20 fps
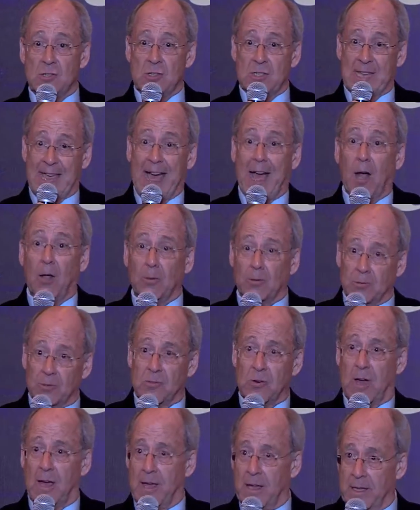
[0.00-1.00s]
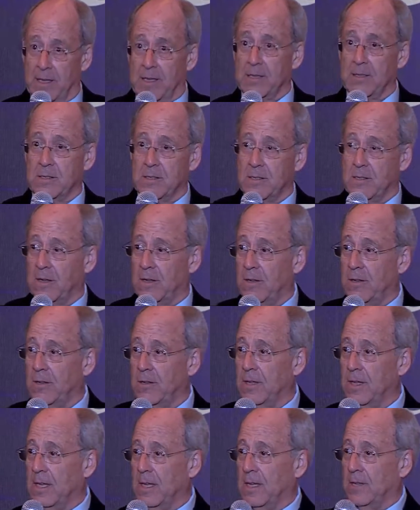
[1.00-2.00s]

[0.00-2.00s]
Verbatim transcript: towel dryers, you know, the